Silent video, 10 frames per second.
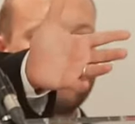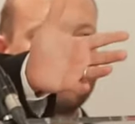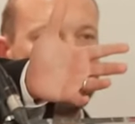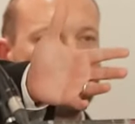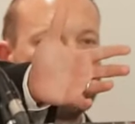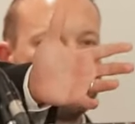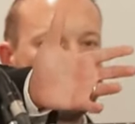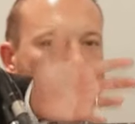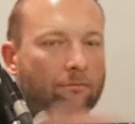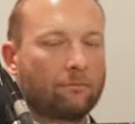
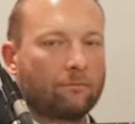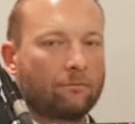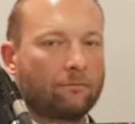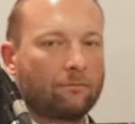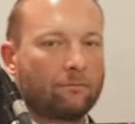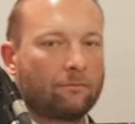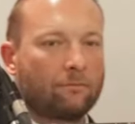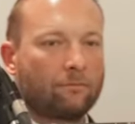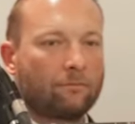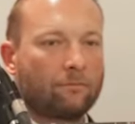
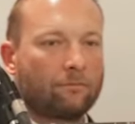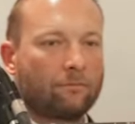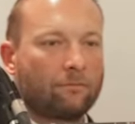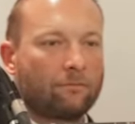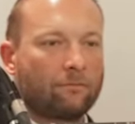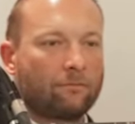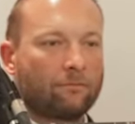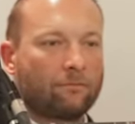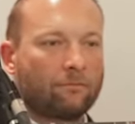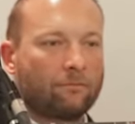
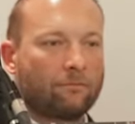(silent)